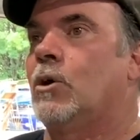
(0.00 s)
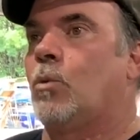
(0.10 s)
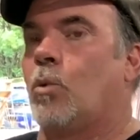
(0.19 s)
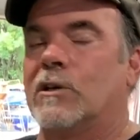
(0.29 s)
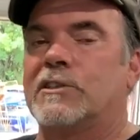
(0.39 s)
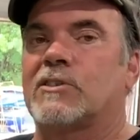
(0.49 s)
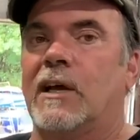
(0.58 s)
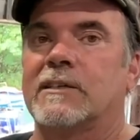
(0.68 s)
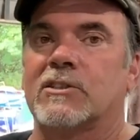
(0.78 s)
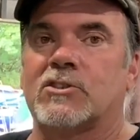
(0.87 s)
what it's
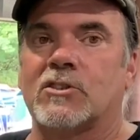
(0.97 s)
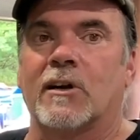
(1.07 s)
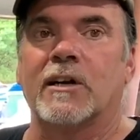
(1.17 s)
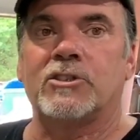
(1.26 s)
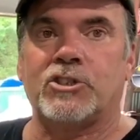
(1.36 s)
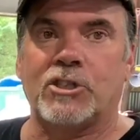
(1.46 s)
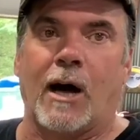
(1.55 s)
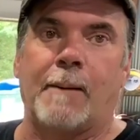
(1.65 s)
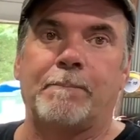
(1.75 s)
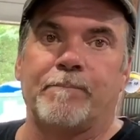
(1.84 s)
like to start a
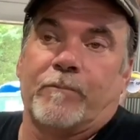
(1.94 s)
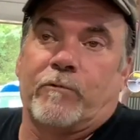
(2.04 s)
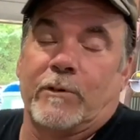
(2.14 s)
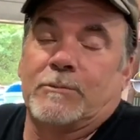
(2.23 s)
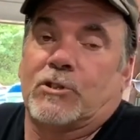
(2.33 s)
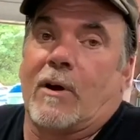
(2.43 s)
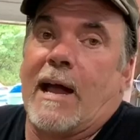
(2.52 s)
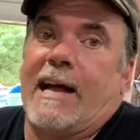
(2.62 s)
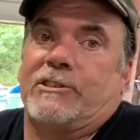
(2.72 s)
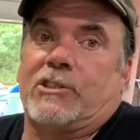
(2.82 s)
shop from
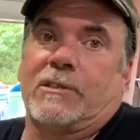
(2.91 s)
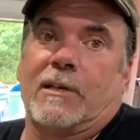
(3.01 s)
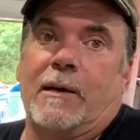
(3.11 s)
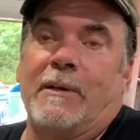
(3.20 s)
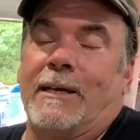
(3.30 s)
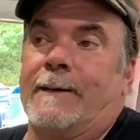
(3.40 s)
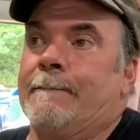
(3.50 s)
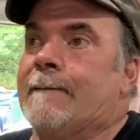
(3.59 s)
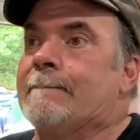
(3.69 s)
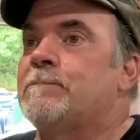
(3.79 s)
scratch. I mean,
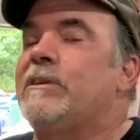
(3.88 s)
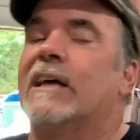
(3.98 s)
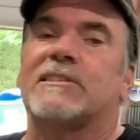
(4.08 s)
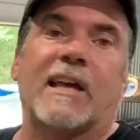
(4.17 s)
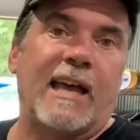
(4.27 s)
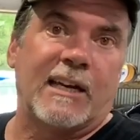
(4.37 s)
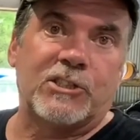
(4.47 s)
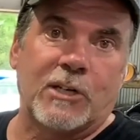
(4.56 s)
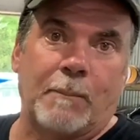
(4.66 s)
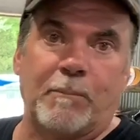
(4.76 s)
yes, I had a
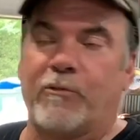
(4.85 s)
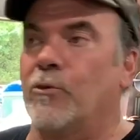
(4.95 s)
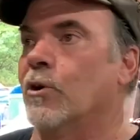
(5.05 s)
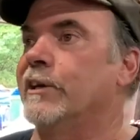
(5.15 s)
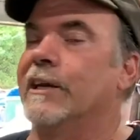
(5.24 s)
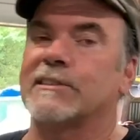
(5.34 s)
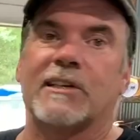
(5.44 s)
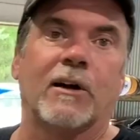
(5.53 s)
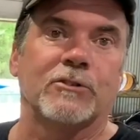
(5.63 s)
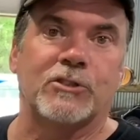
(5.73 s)
shop before. Yes,
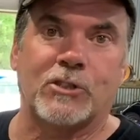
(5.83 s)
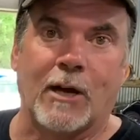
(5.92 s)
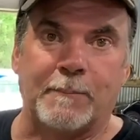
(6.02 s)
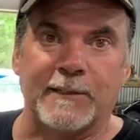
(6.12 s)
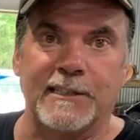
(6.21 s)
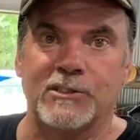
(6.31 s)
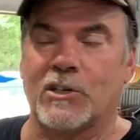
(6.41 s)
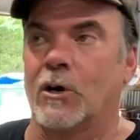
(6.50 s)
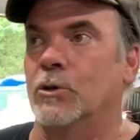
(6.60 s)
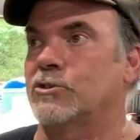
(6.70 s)
I owned a shop on the East
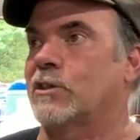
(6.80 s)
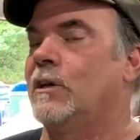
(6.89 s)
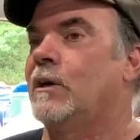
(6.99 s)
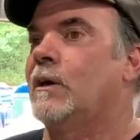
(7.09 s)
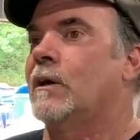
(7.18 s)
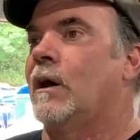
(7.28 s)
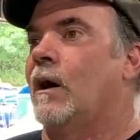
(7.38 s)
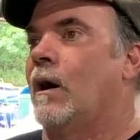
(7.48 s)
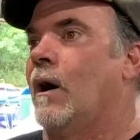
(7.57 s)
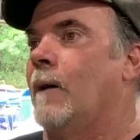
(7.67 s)
Coast.
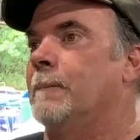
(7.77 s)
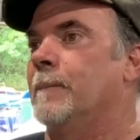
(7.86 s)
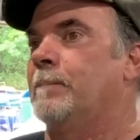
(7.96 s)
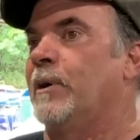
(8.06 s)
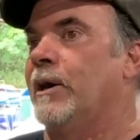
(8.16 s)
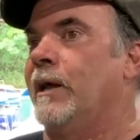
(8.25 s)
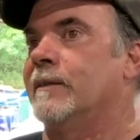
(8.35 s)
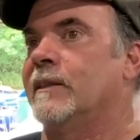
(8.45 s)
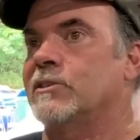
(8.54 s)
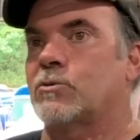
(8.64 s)
But
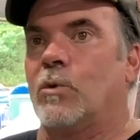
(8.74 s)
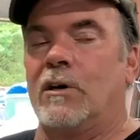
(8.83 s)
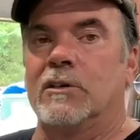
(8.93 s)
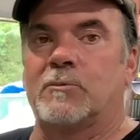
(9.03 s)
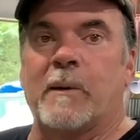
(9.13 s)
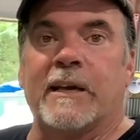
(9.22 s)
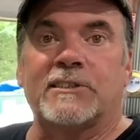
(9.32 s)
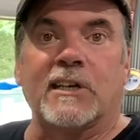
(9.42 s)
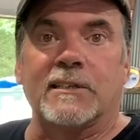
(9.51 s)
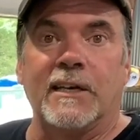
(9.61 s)
this was
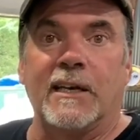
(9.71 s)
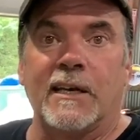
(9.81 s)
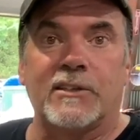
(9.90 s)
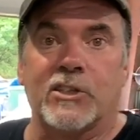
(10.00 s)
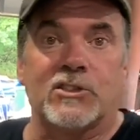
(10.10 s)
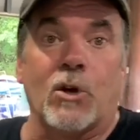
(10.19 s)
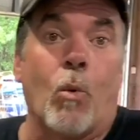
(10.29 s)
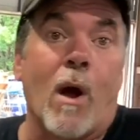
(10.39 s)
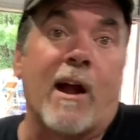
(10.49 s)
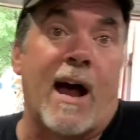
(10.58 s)
basically just a
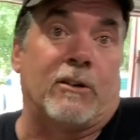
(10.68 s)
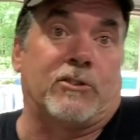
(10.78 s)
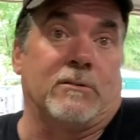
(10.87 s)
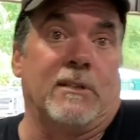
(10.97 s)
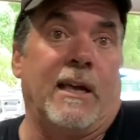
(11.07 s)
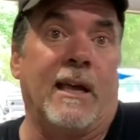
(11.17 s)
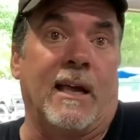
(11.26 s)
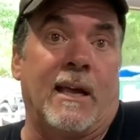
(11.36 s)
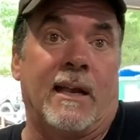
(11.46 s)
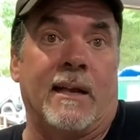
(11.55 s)
warehouse,
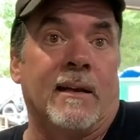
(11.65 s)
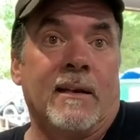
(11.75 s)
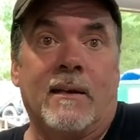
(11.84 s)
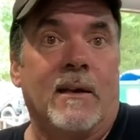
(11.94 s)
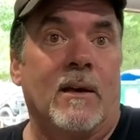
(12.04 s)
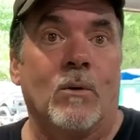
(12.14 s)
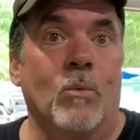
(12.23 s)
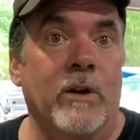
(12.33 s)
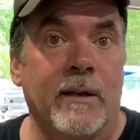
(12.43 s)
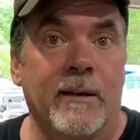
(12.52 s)
and
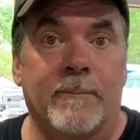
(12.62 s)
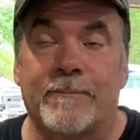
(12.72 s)
we